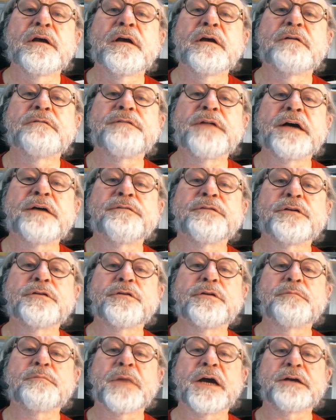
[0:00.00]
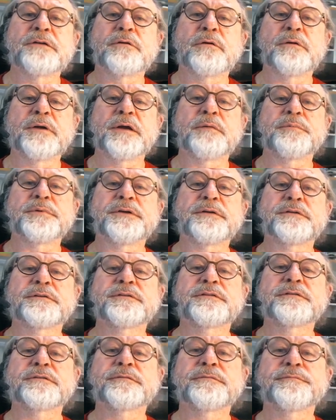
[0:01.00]
500
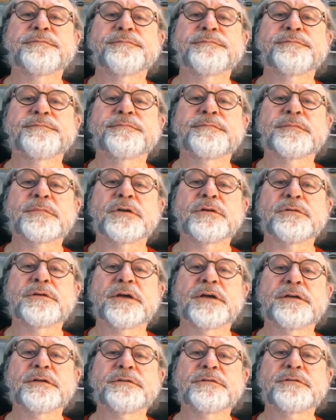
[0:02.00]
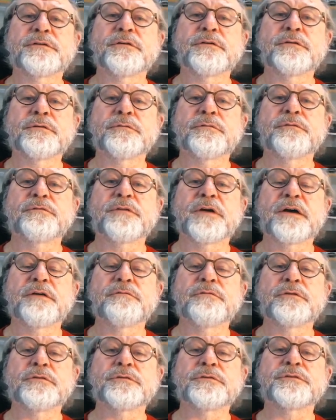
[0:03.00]
microamperes. Okay, so 5
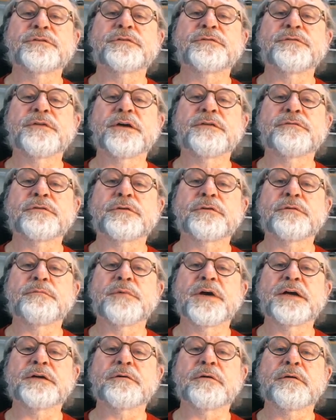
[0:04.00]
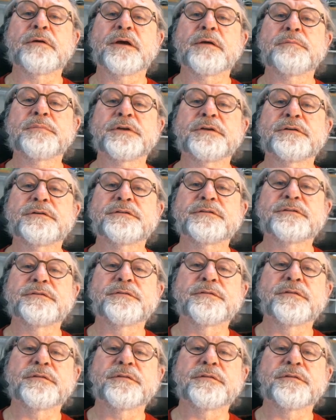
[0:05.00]
volts, 500 microamperes.